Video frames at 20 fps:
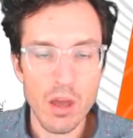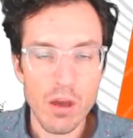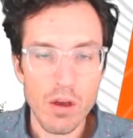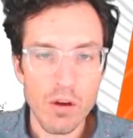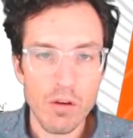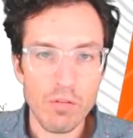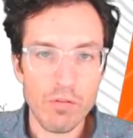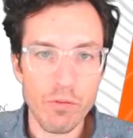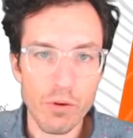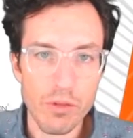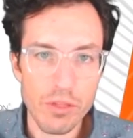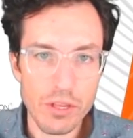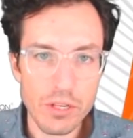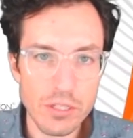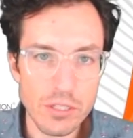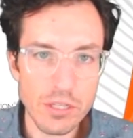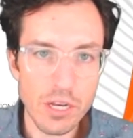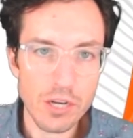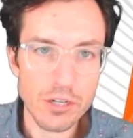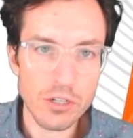For this
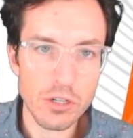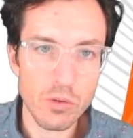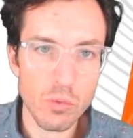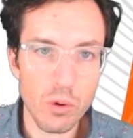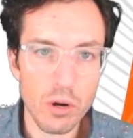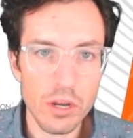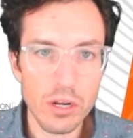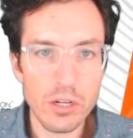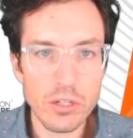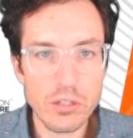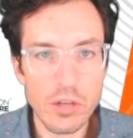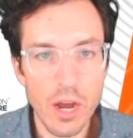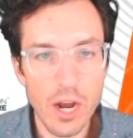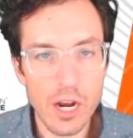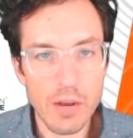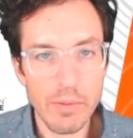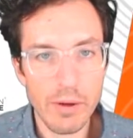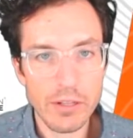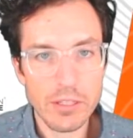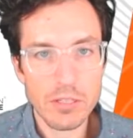session, we're going to talk
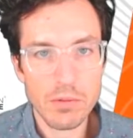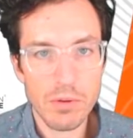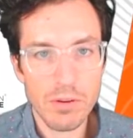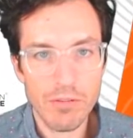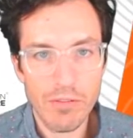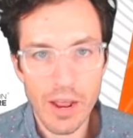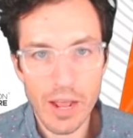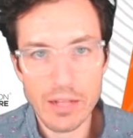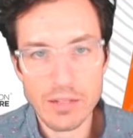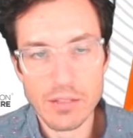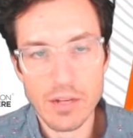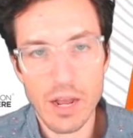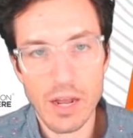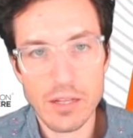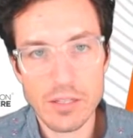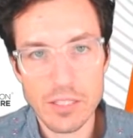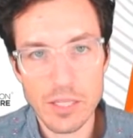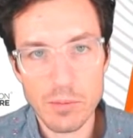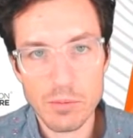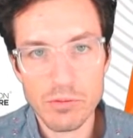about some advanced
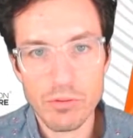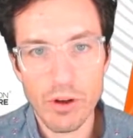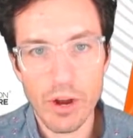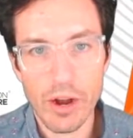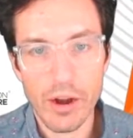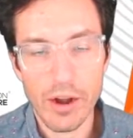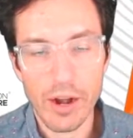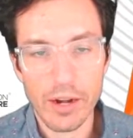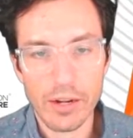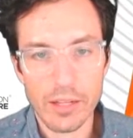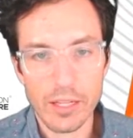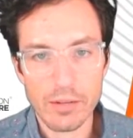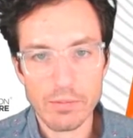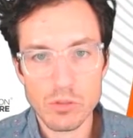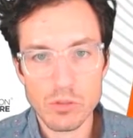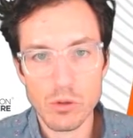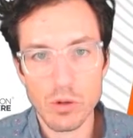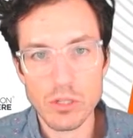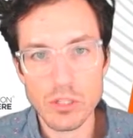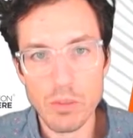concepts for error handling.
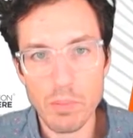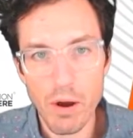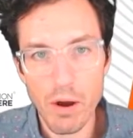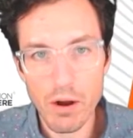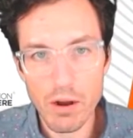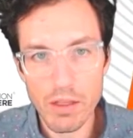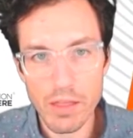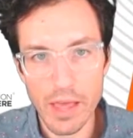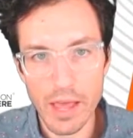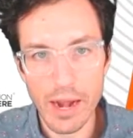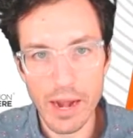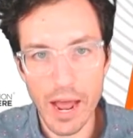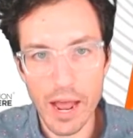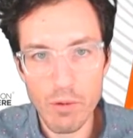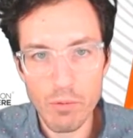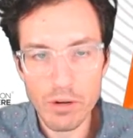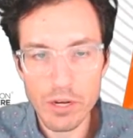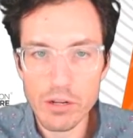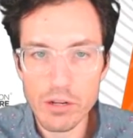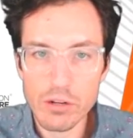So as a part of that, I
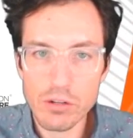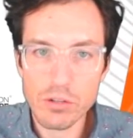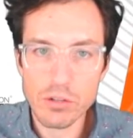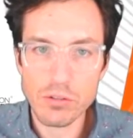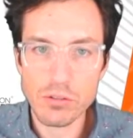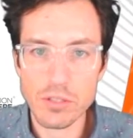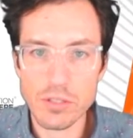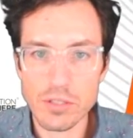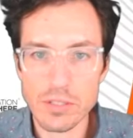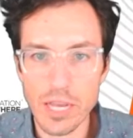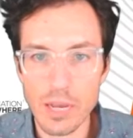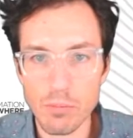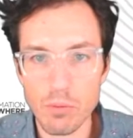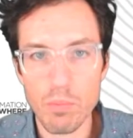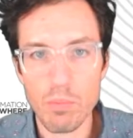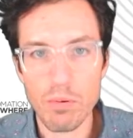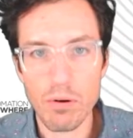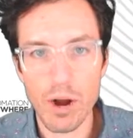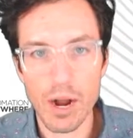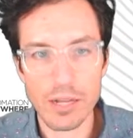want to introduce a sample
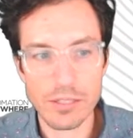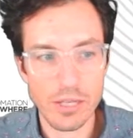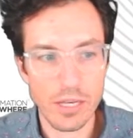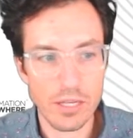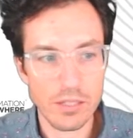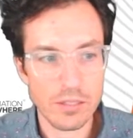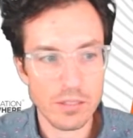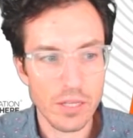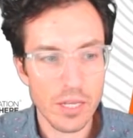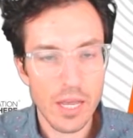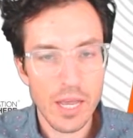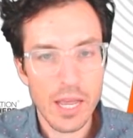process.